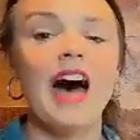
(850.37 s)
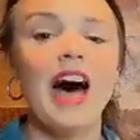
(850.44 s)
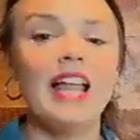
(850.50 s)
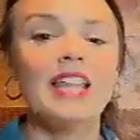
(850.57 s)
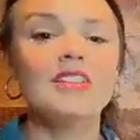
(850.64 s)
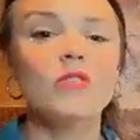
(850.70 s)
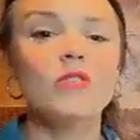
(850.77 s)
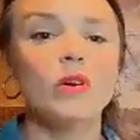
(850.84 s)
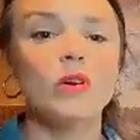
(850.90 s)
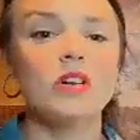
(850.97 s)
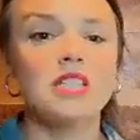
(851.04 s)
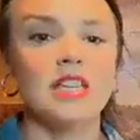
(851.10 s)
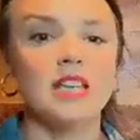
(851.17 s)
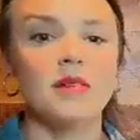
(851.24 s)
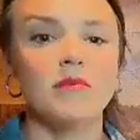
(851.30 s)
on your
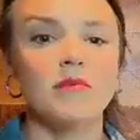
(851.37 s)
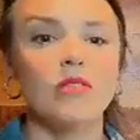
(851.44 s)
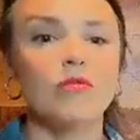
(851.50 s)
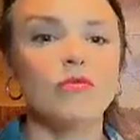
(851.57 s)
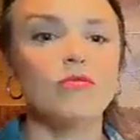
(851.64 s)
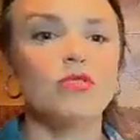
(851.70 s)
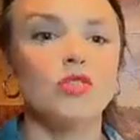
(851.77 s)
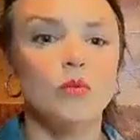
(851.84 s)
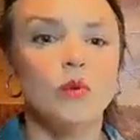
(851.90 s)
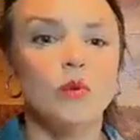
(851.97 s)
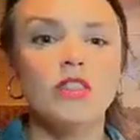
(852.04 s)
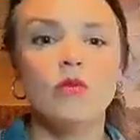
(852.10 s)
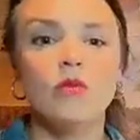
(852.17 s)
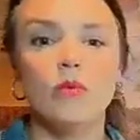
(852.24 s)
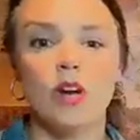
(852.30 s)
team through
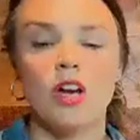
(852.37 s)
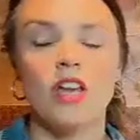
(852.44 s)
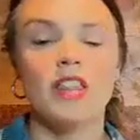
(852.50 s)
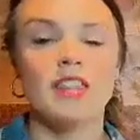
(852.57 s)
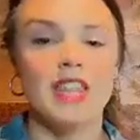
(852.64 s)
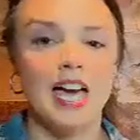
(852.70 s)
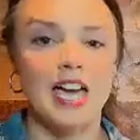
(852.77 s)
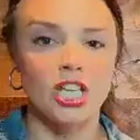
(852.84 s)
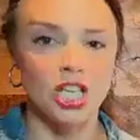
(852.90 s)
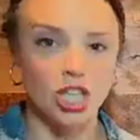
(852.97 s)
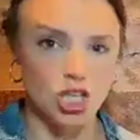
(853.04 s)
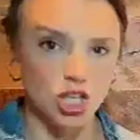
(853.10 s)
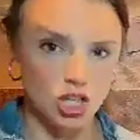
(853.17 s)
doing the work that